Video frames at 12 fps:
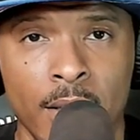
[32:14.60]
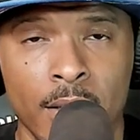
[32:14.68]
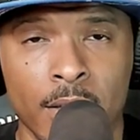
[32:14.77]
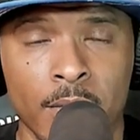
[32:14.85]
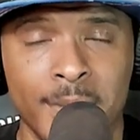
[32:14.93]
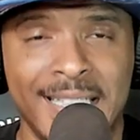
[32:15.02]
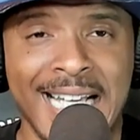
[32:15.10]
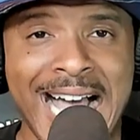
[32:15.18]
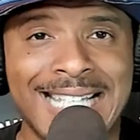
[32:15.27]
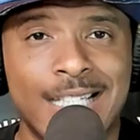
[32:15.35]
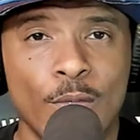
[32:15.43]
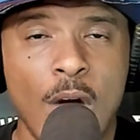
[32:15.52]
But they
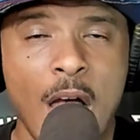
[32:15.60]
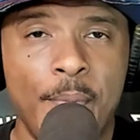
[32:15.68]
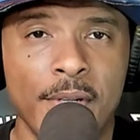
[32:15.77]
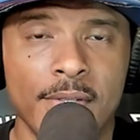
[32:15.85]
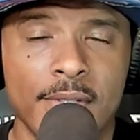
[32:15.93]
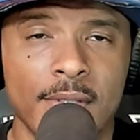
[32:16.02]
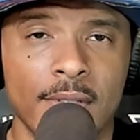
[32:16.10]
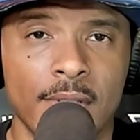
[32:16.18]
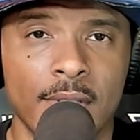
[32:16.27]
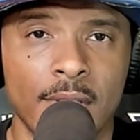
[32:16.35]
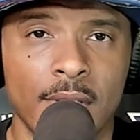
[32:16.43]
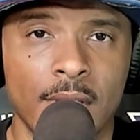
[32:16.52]
add some weapons
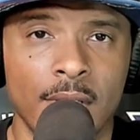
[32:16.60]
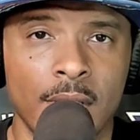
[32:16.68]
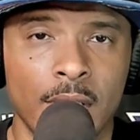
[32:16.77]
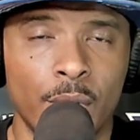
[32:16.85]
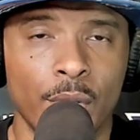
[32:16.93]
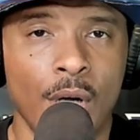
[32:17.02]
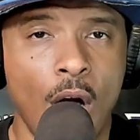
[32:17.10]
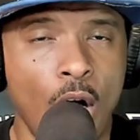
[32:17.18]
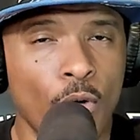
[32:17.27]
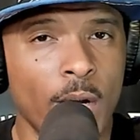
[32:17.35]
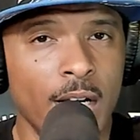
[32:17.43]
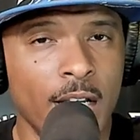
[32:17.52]
to an
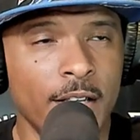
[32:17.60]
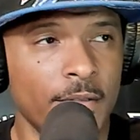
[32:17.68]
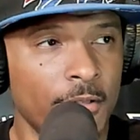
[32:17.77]
already